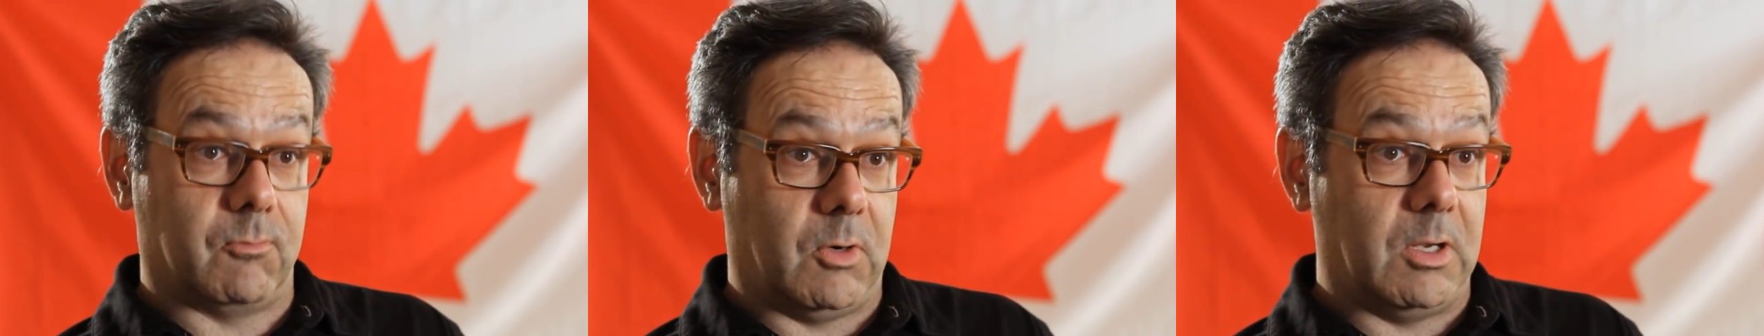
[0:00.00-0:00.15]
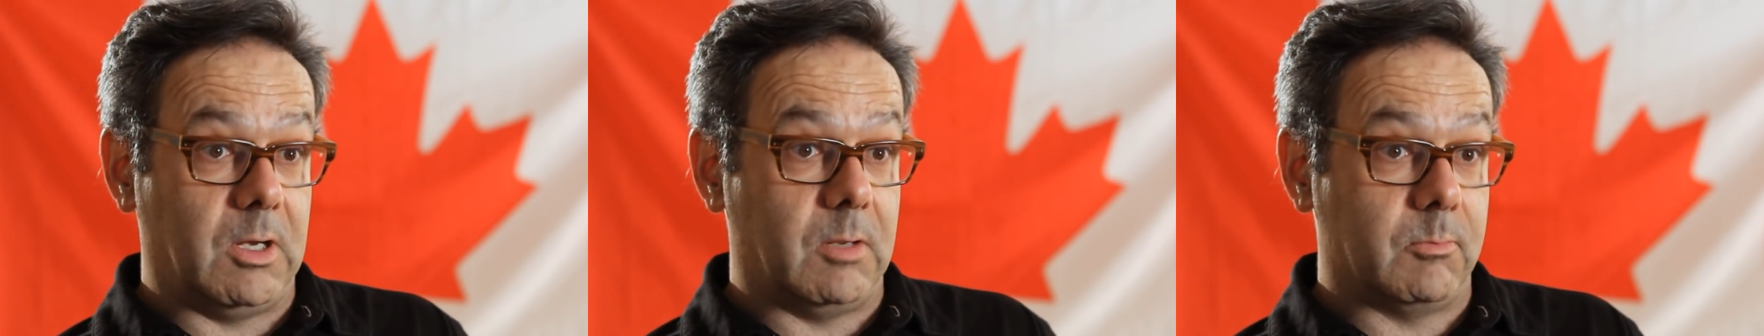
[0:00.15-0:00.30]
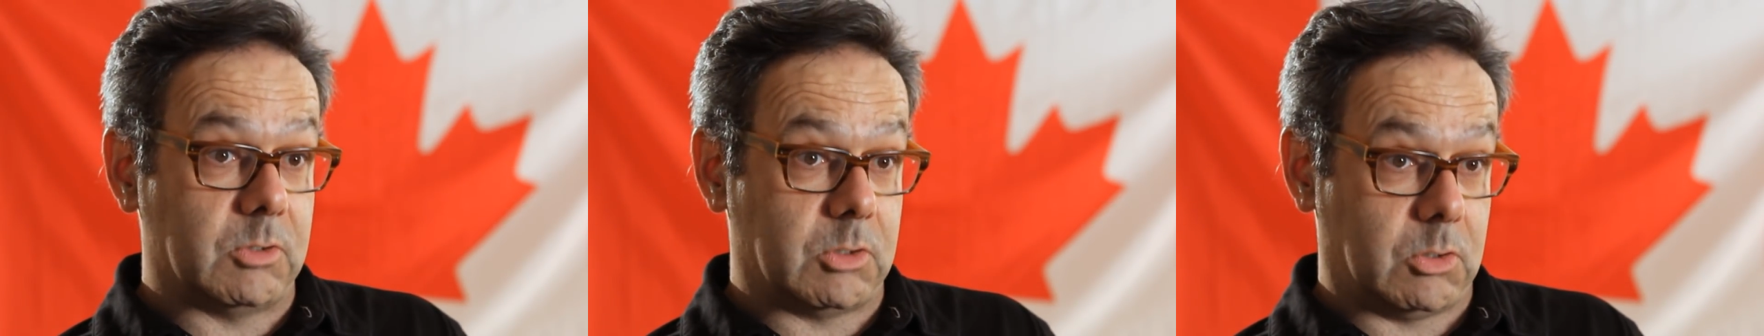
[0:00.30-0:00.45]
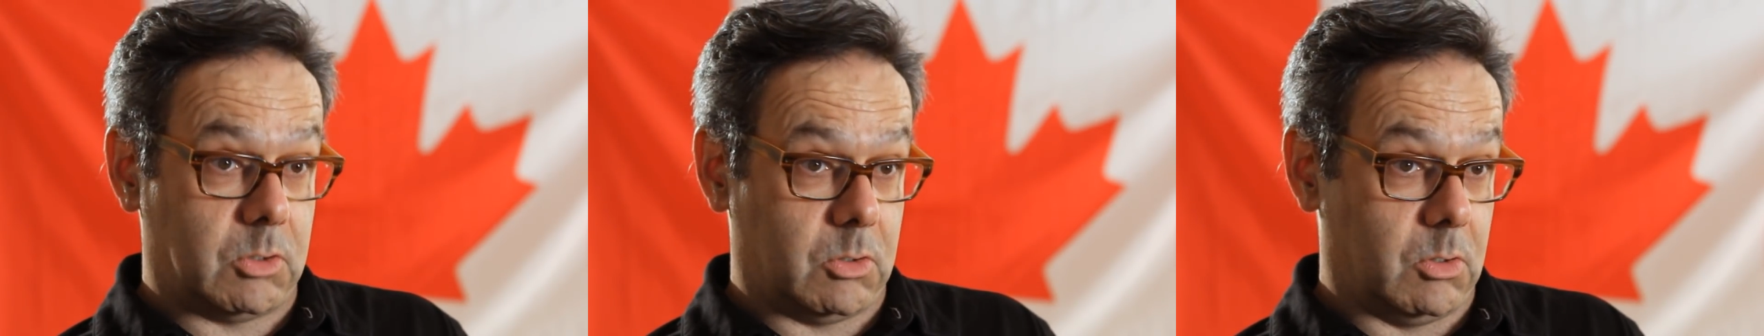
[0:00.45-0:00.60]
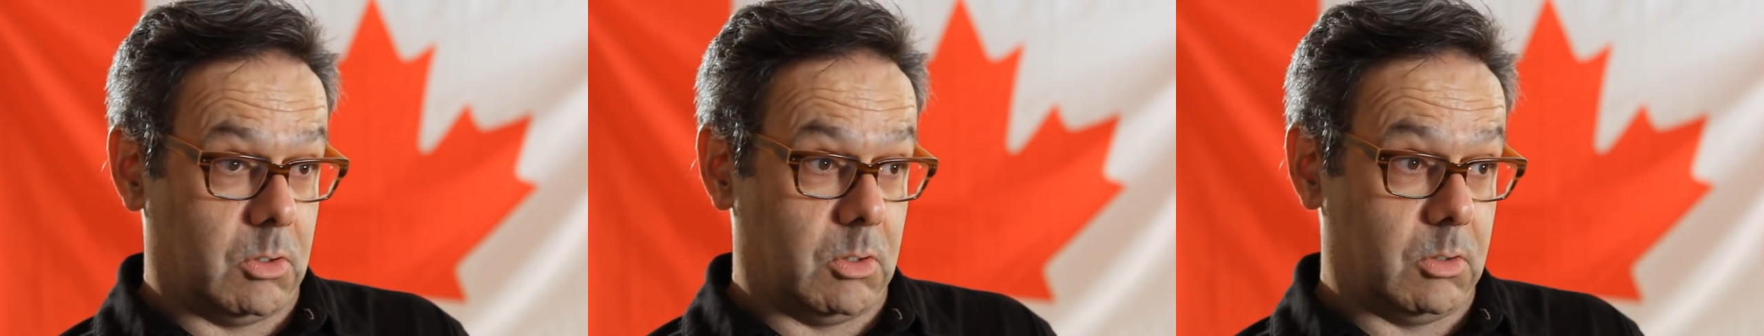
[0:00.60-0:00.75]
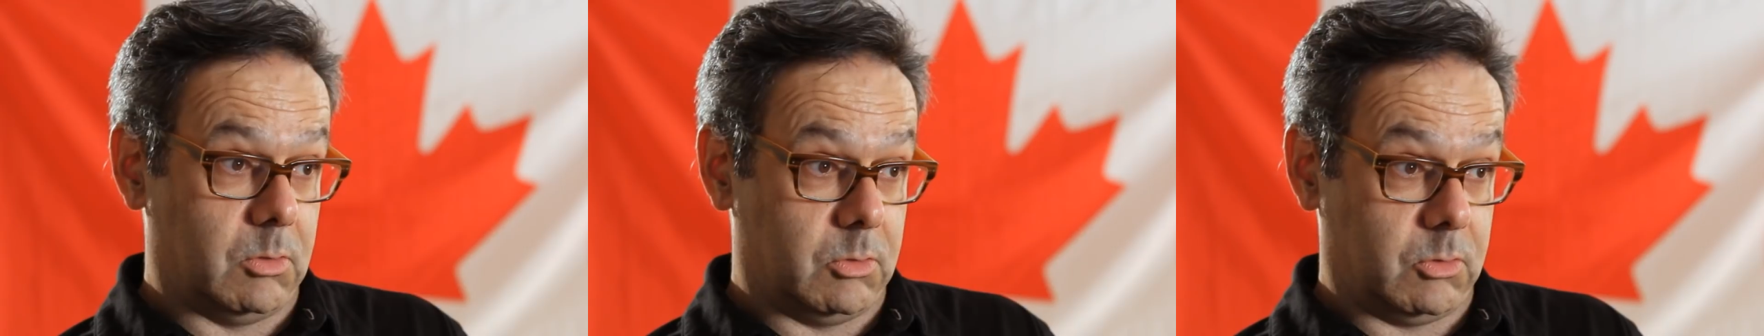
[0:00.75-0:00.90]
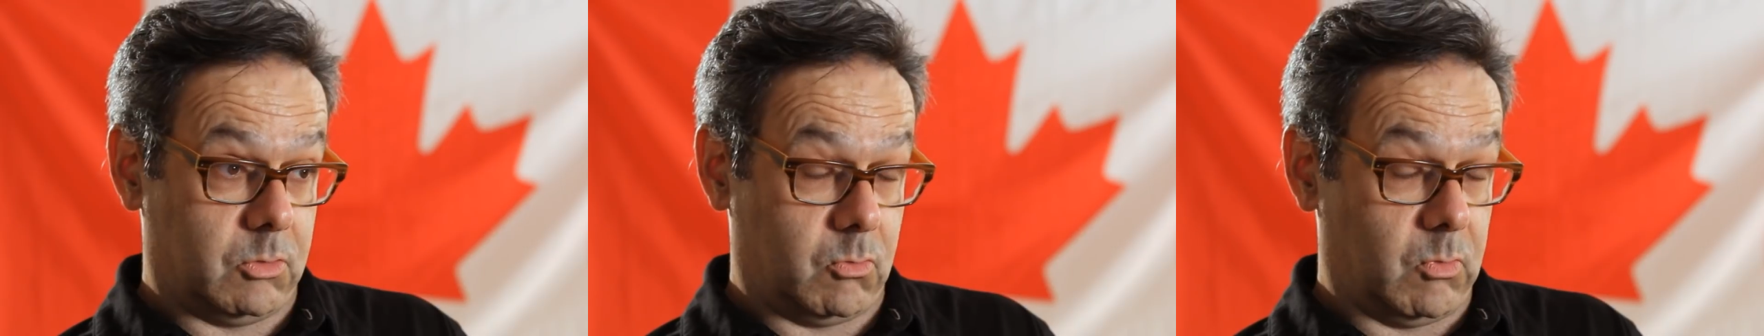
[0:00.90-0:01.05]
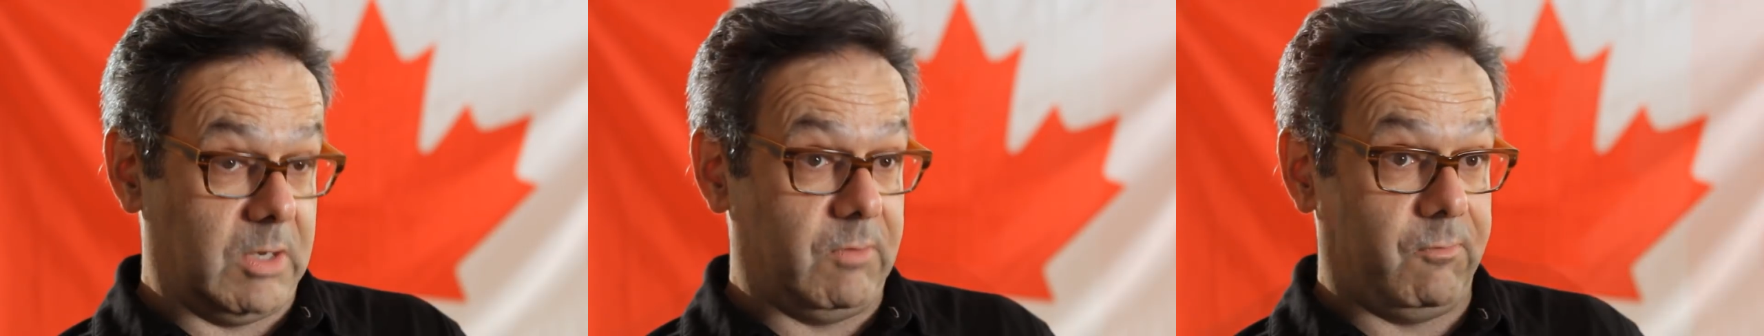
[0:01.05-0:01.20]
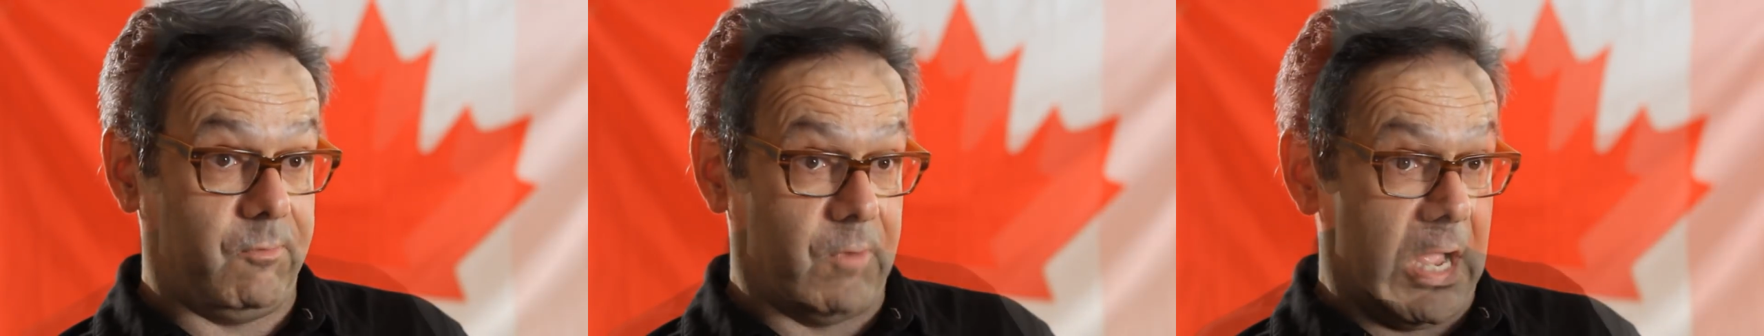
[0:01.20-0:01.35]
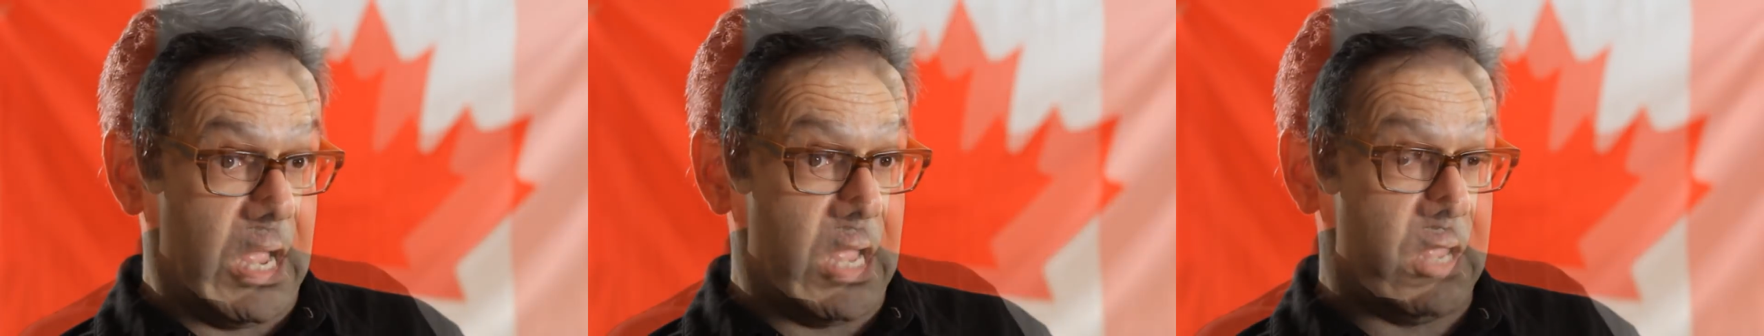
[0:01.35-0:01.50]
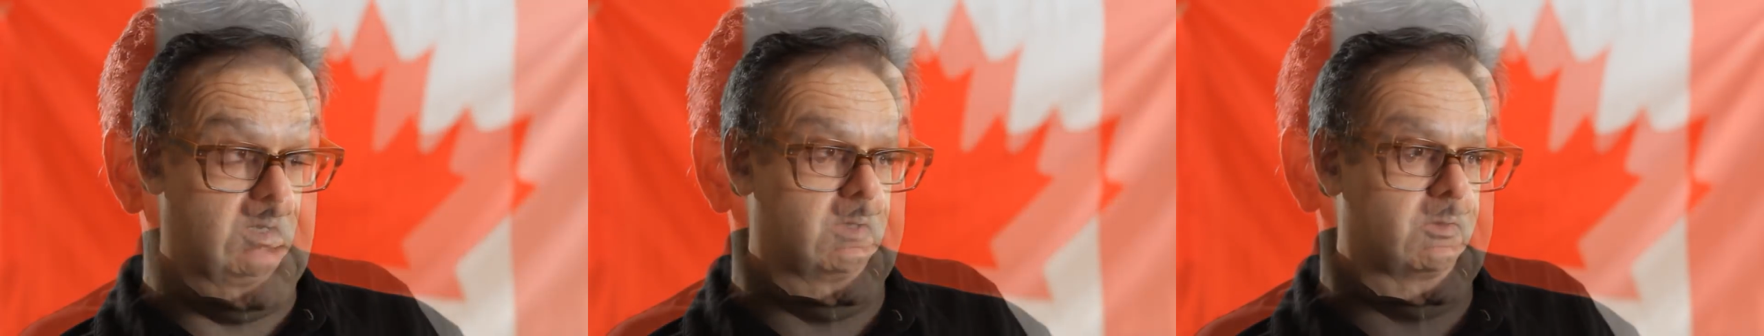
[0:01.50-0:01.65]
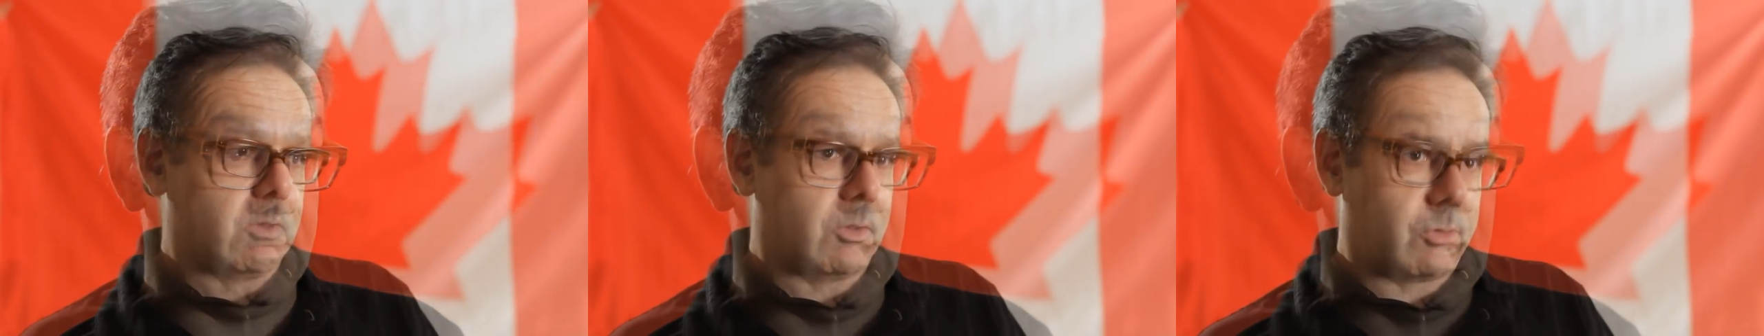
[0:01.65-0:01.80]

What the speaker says: Freedoms turned 25.